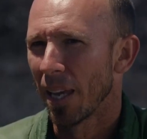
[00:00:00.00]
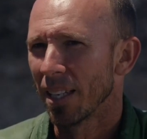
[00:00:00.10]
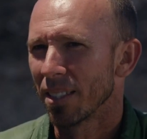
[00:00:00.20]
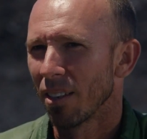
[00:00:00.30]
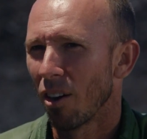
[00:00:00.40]

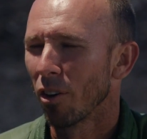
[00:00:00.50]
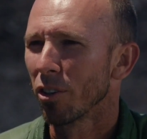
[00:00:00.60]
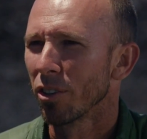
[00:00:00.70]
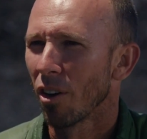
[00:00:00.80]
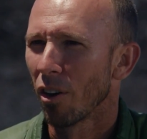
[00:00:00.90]
It's
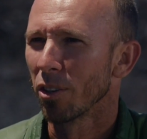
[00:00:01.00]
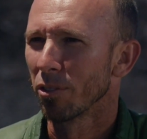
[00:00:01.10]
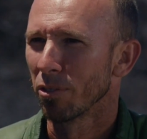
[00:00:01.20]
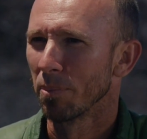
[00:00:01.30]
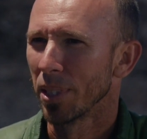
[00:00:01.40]
harder and harder
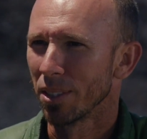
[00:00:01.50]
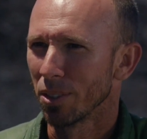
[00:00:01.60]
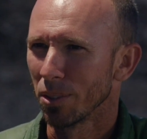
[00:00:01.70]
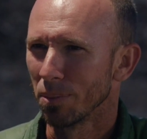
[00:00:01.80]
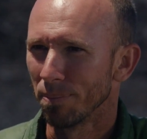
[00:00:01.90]
for me
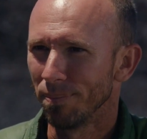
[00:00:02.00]
to